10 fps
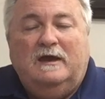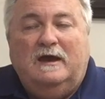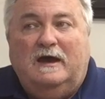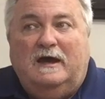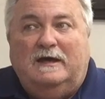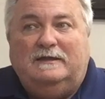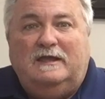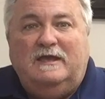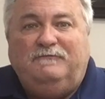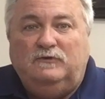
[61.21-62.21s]
Uh,
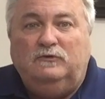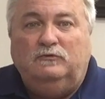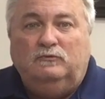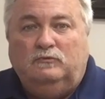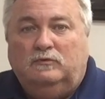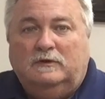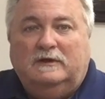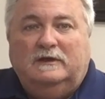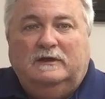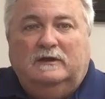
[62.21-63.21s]
if you
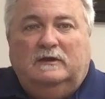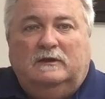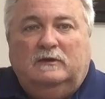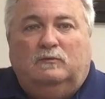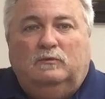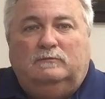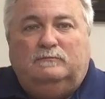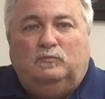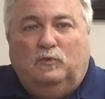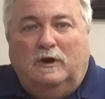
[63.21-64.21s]

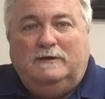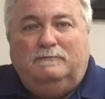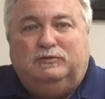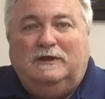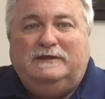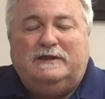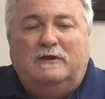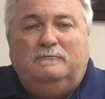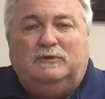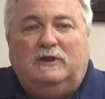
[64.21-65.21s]
would, please
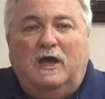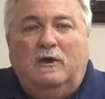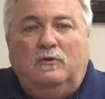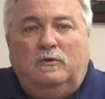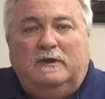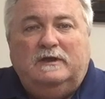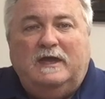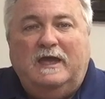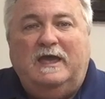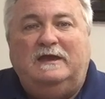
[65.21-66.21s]
go below
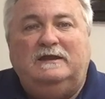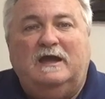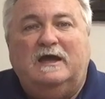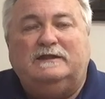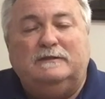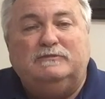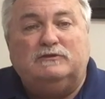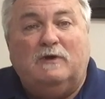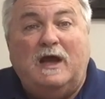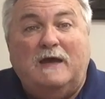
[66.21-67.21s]
and uh,
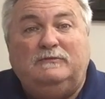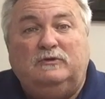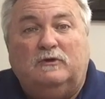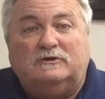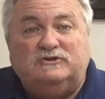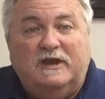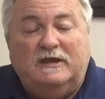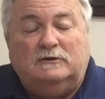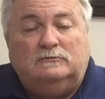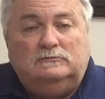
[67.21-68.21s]
subscribe to our
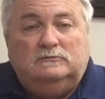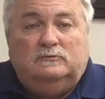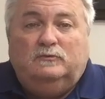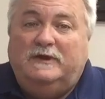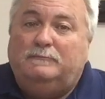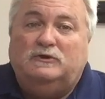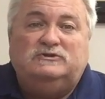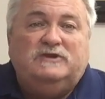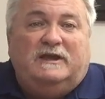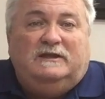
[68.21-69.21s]
channel. We
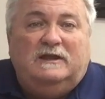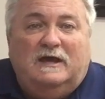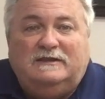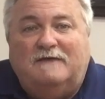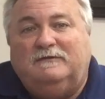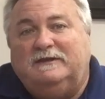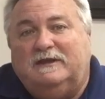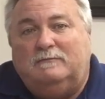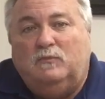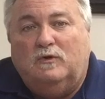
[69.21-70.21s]
appreciate uh, definitely
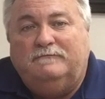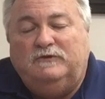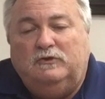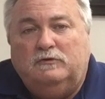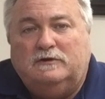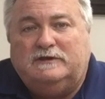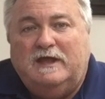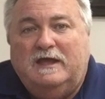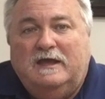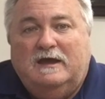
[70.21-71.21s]
getting more viewers.
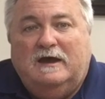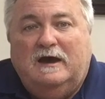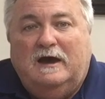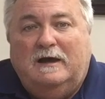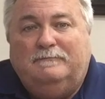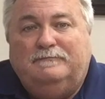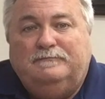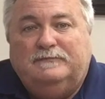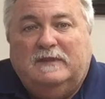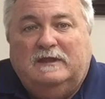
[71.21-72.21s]
Um,
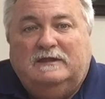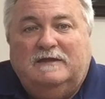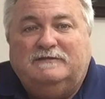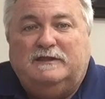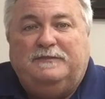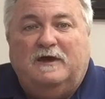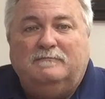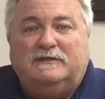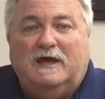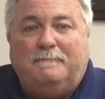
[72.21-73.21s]
give us a
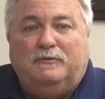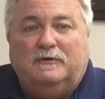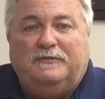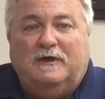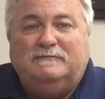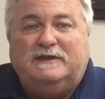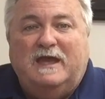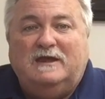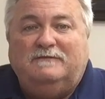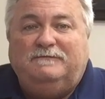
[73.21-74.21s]
thumbs up or a thumbs
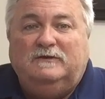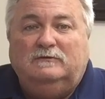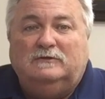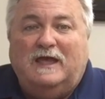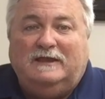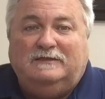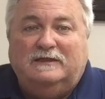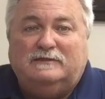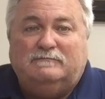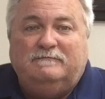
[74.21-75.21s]
down if you like
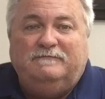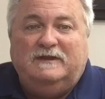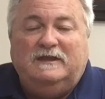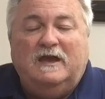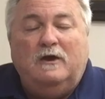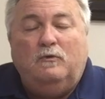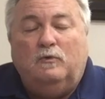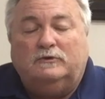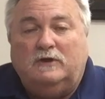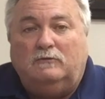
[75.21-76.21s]
this video
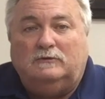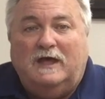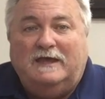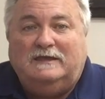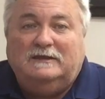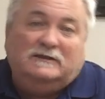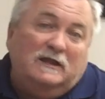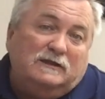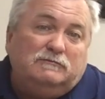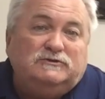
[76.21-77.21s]
or don't like it and
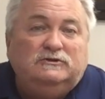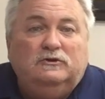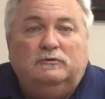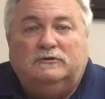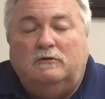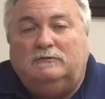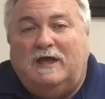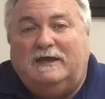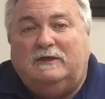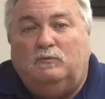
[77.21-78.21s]
tell us what you do or don't
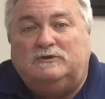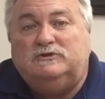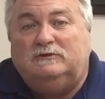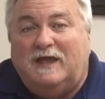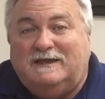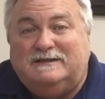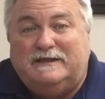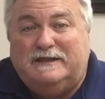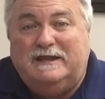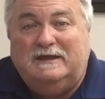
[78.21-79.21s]
like and what you'd like to
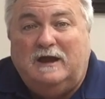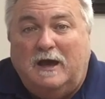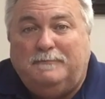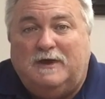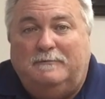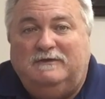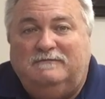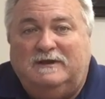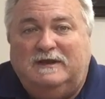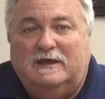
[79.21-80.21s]
see in upcoming
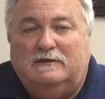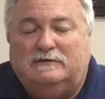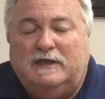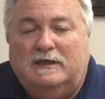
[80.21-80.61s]
videos.